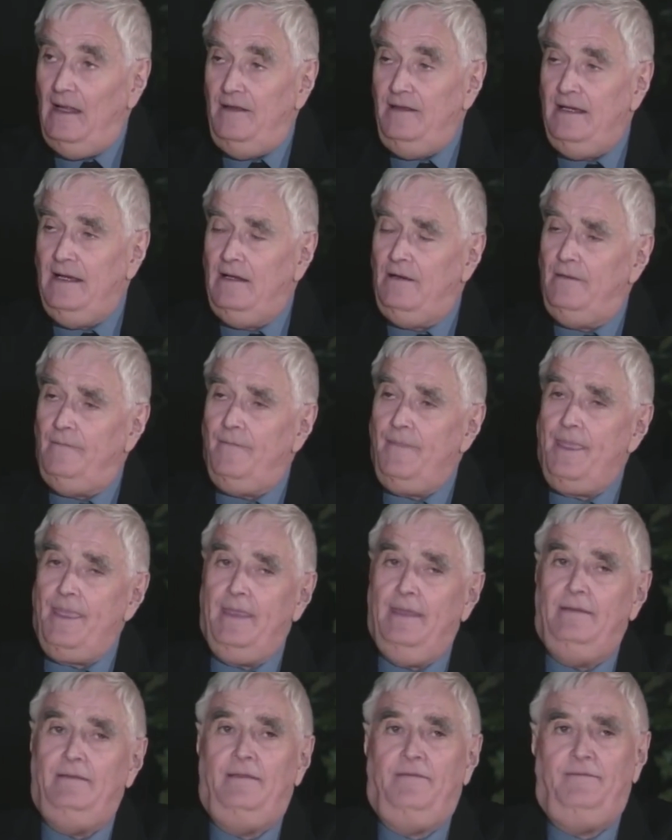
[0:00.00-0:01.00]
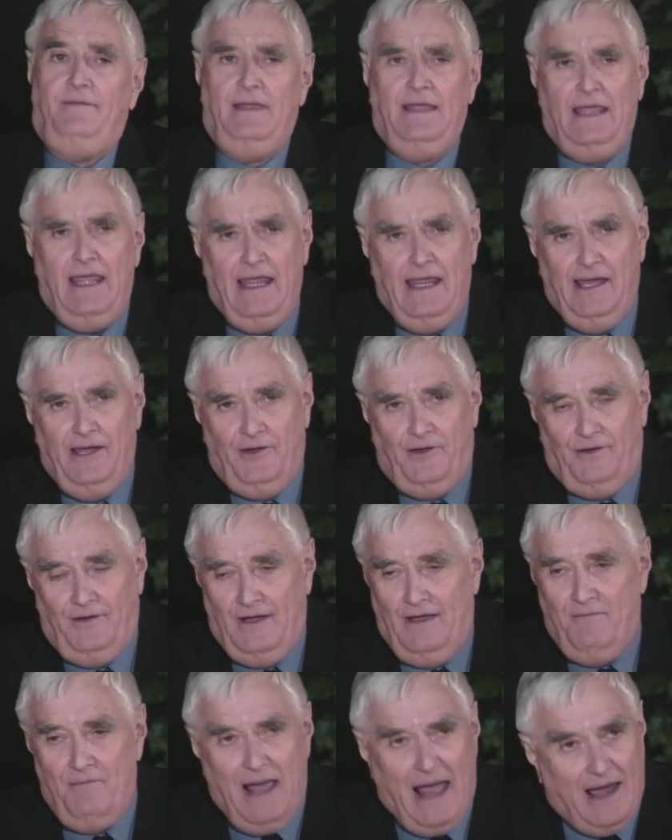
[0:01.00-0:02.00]
Now, the thing here
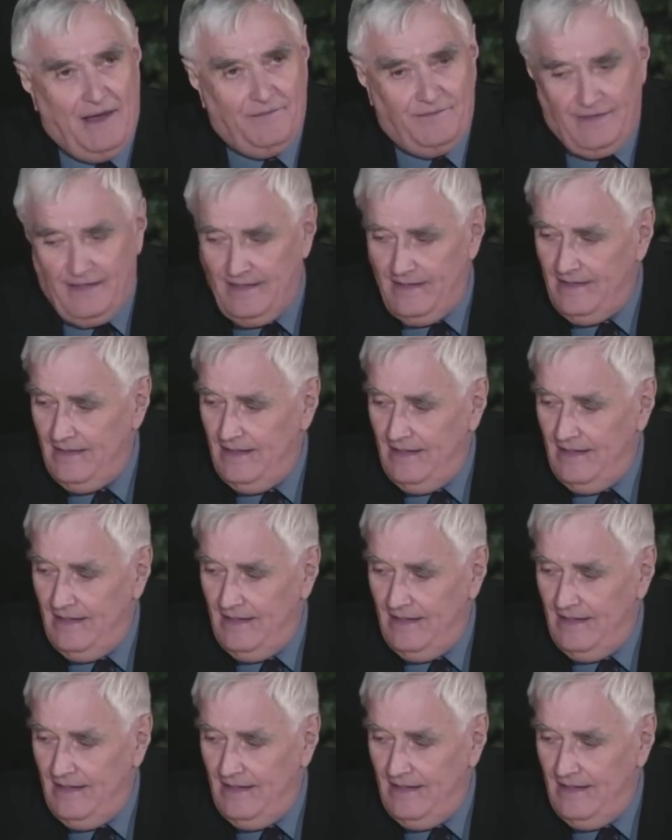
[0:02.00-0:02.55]
about